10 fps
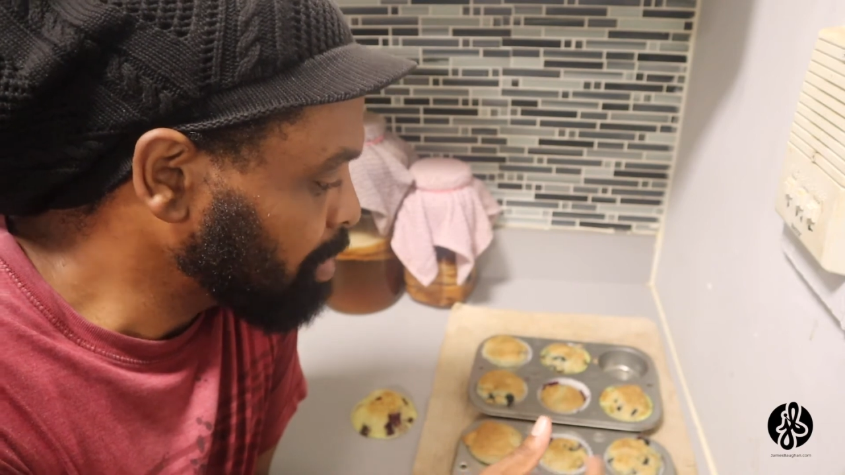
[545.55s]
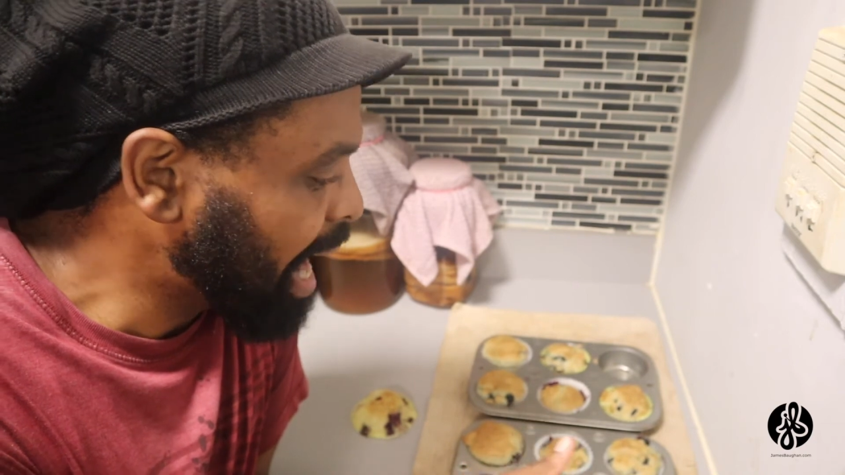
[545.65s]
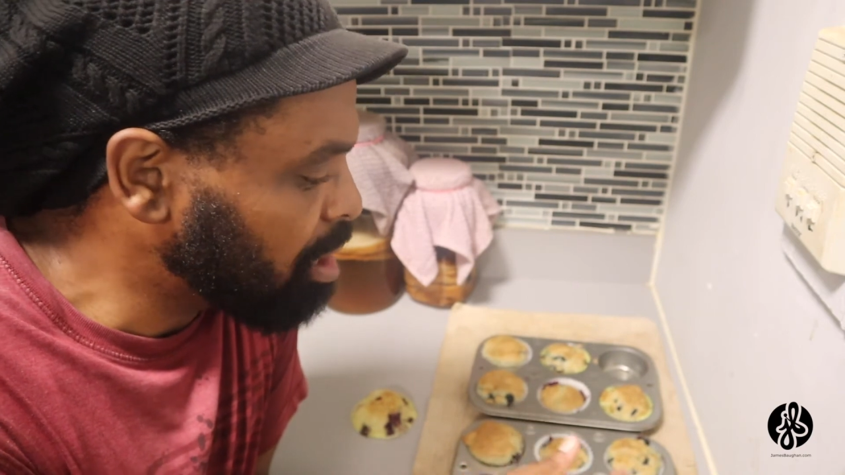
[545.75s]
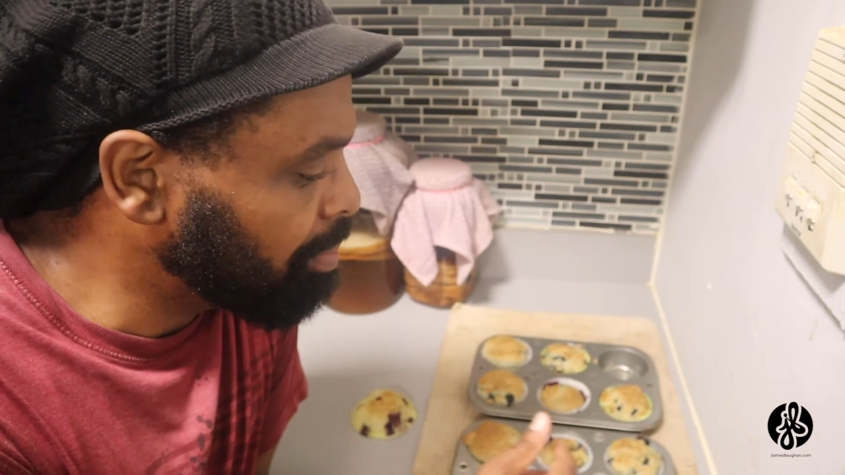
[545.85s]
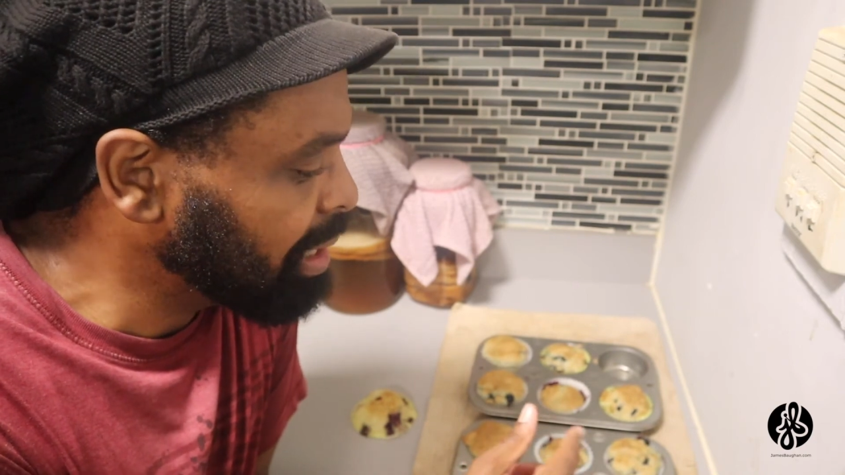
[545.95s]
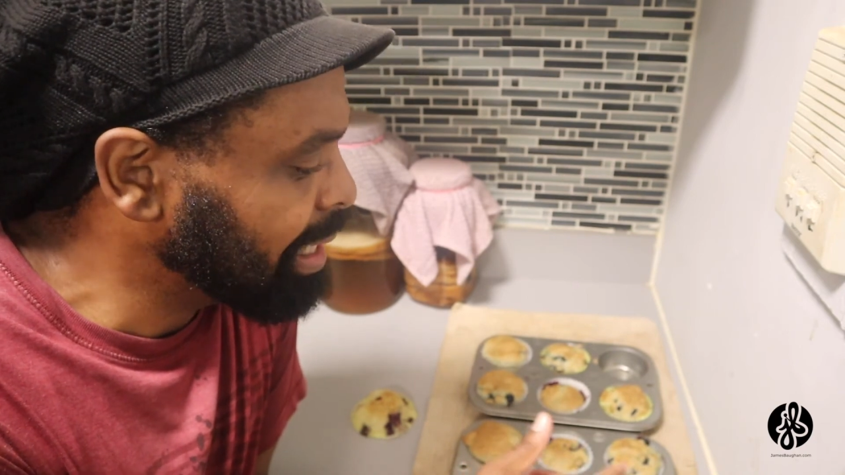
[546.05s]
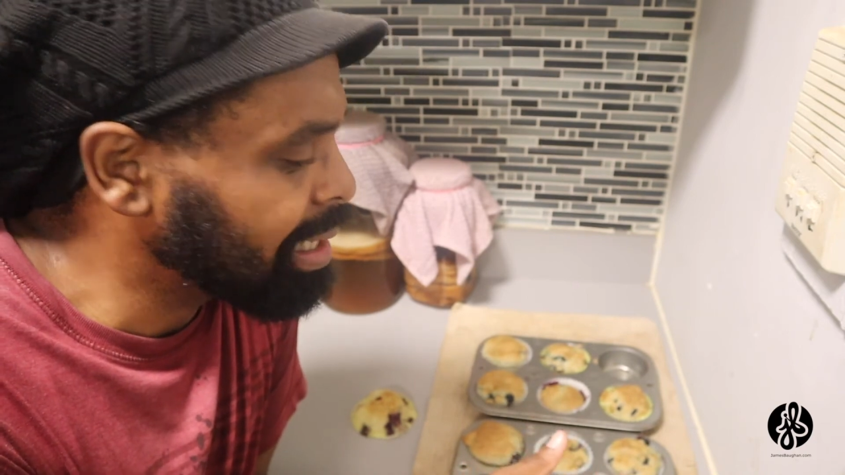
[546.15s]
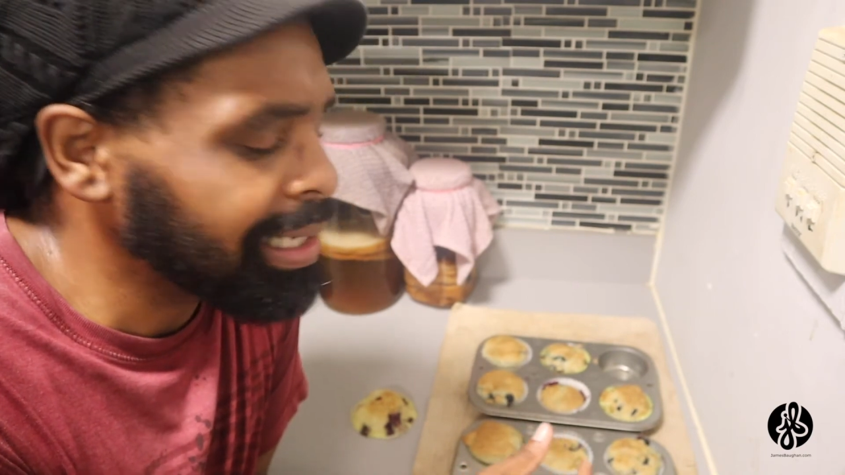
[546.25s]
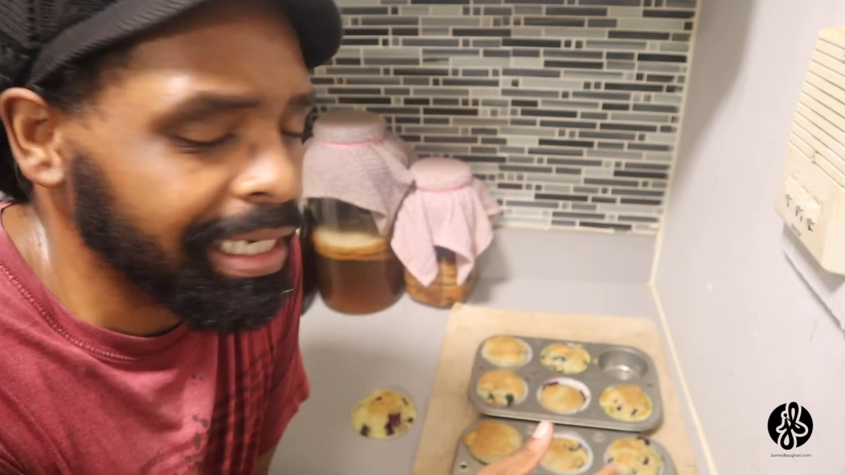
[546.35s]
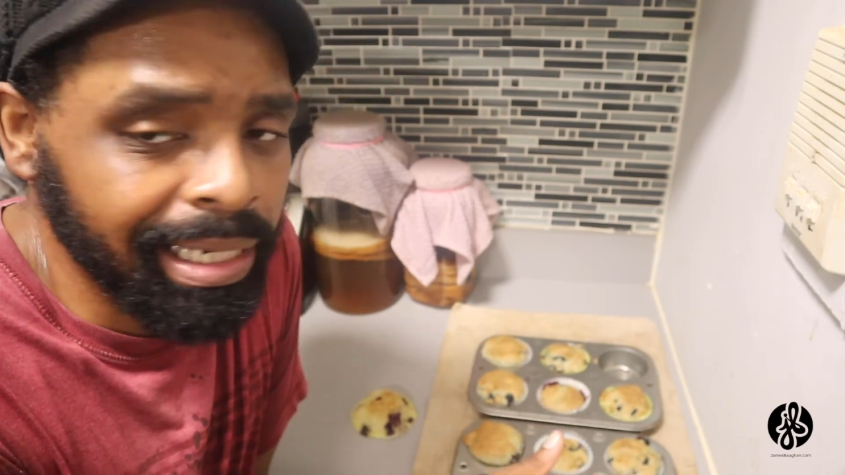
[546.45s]
I don't believe
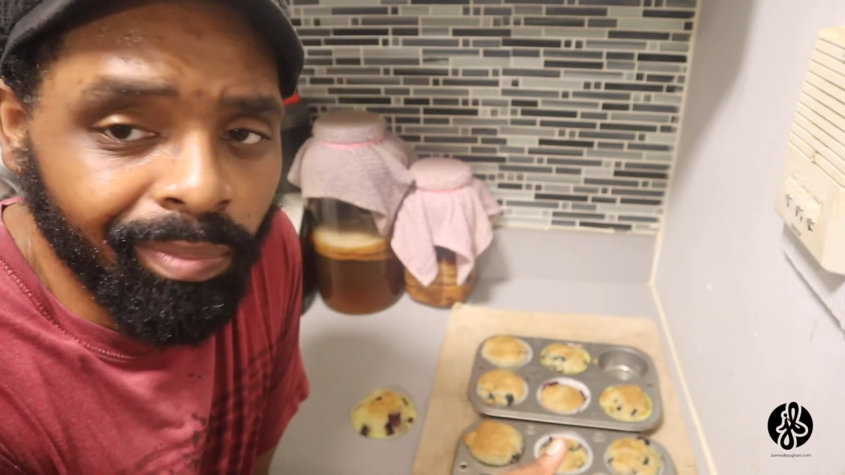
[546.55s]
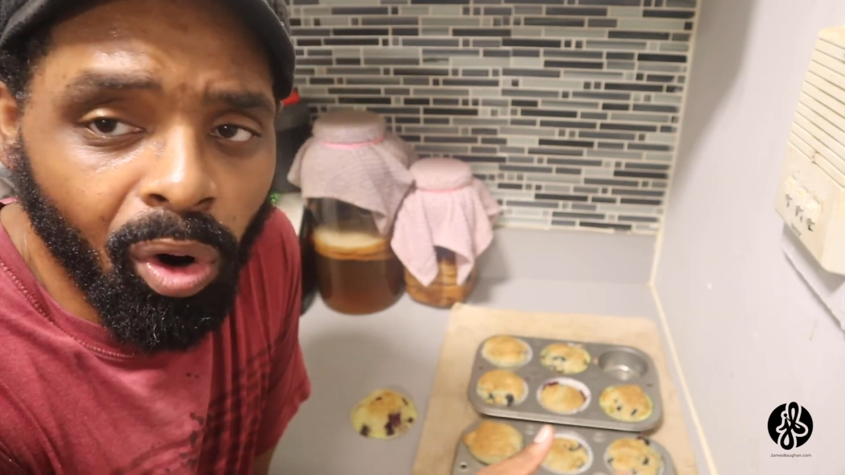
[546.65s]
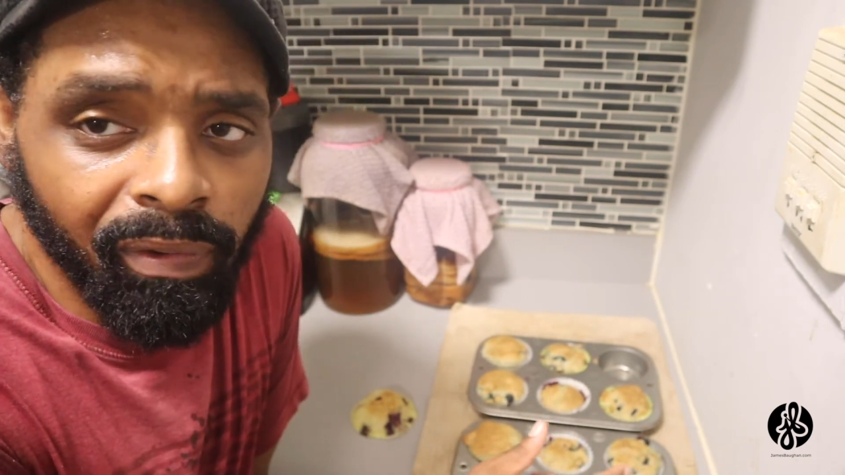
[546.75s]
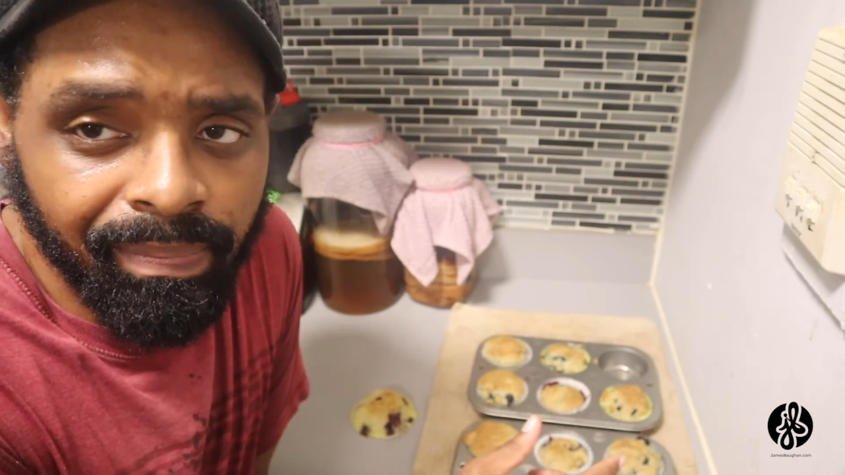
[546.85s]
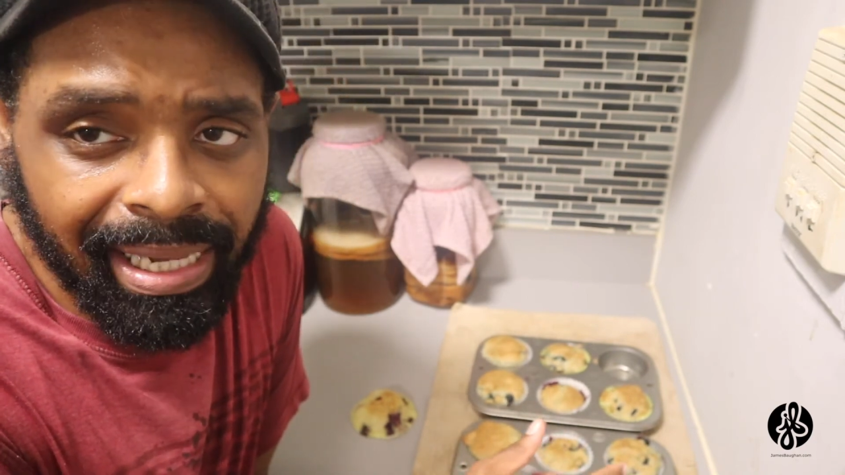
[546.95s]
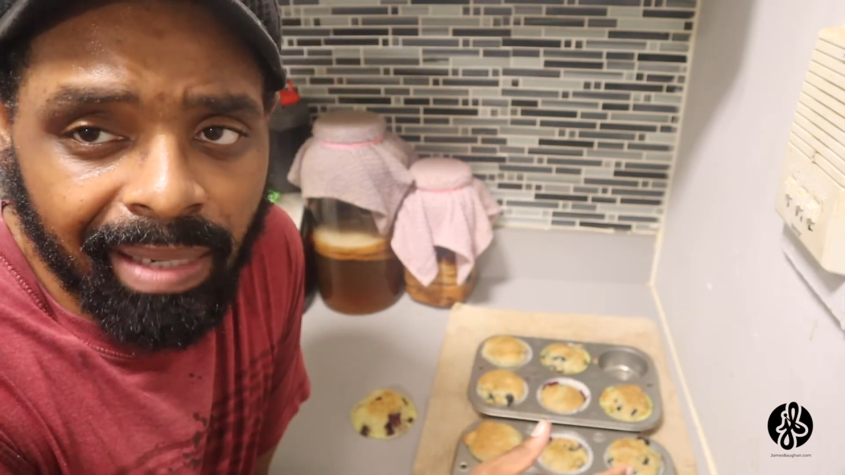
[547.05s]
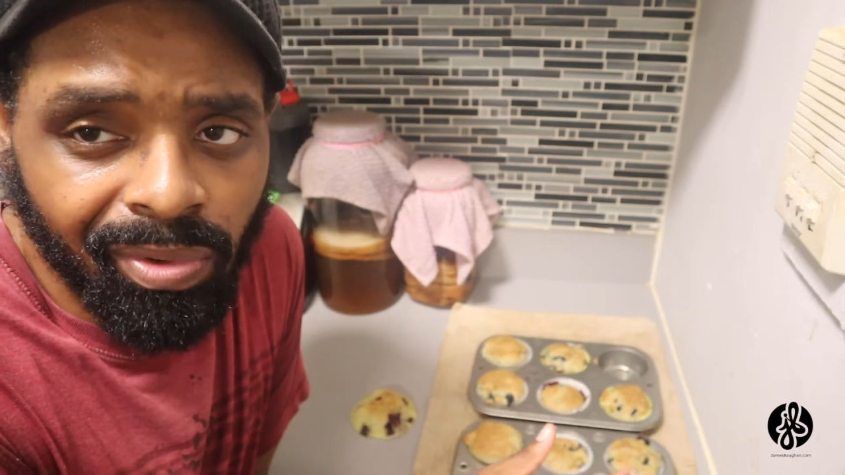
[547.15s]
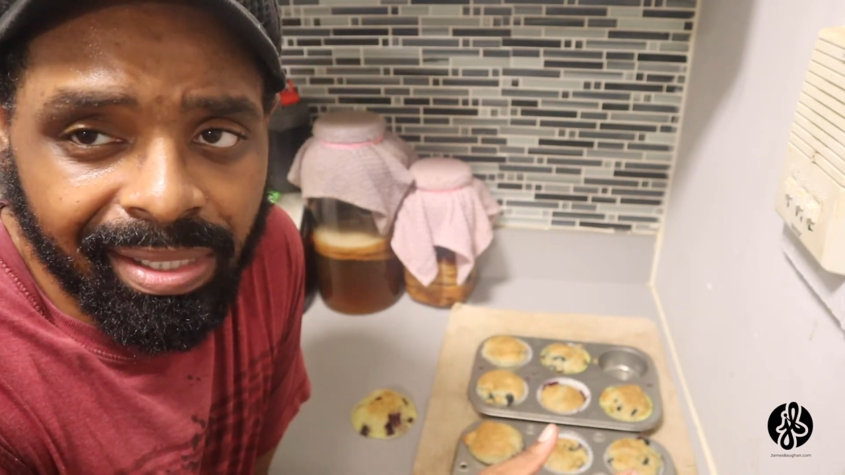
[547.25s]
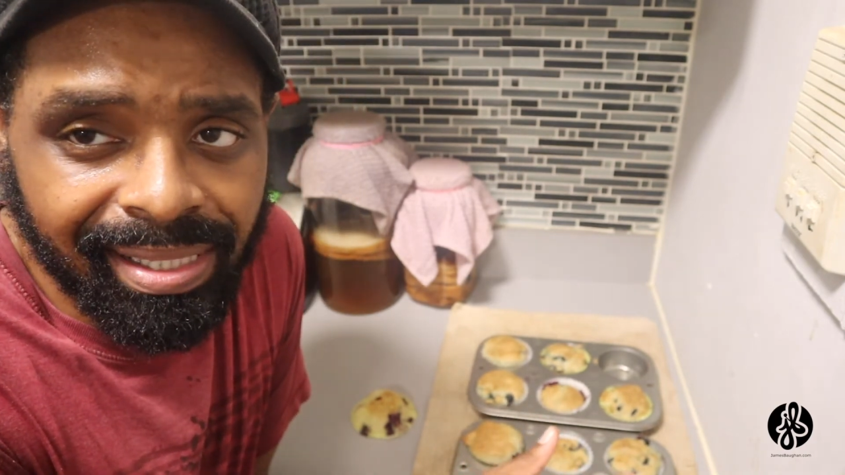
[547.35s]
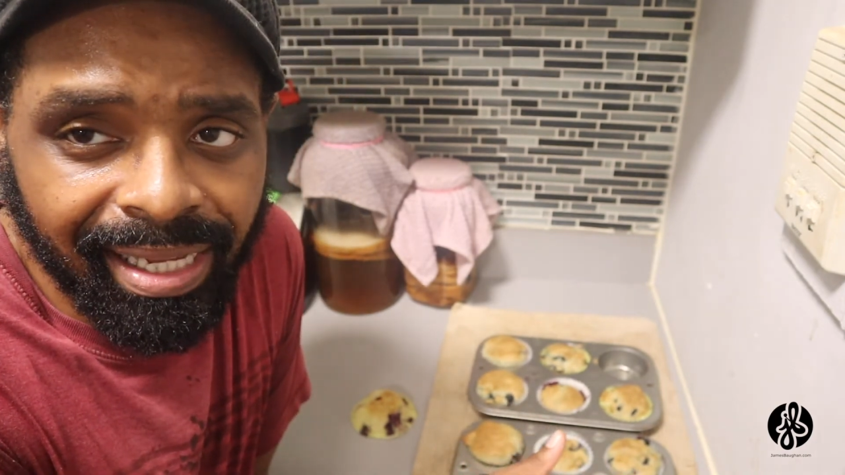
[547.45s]
cooking it more would make it
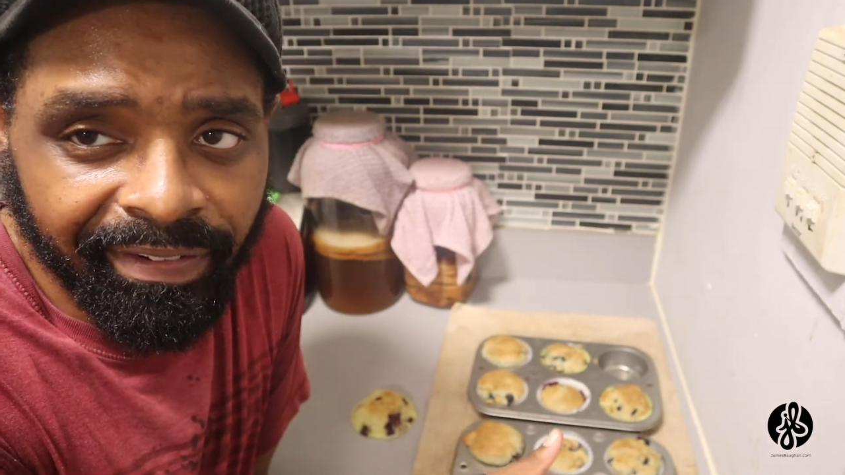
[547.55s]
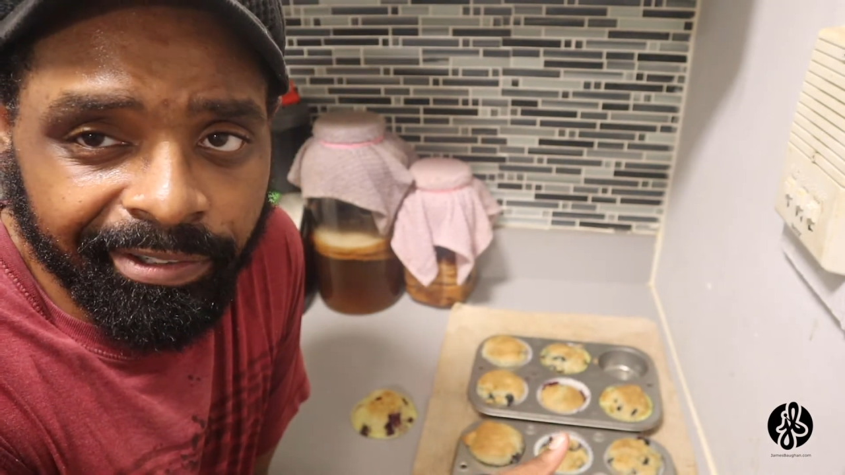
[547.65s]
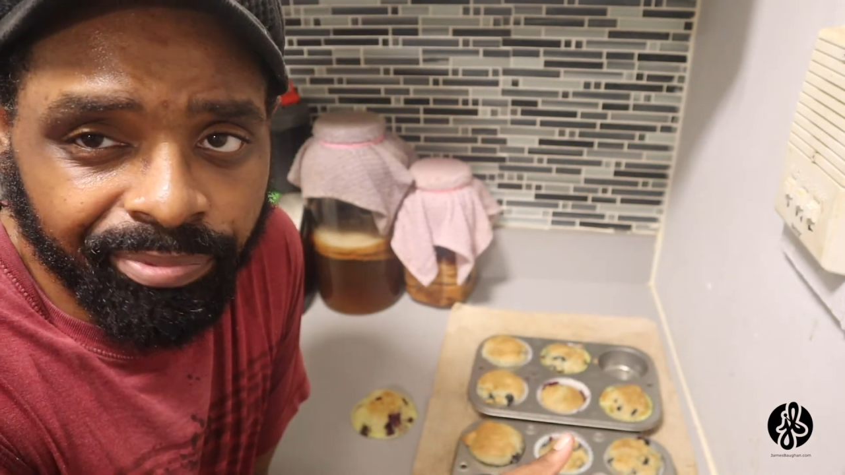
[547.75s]
more stiff,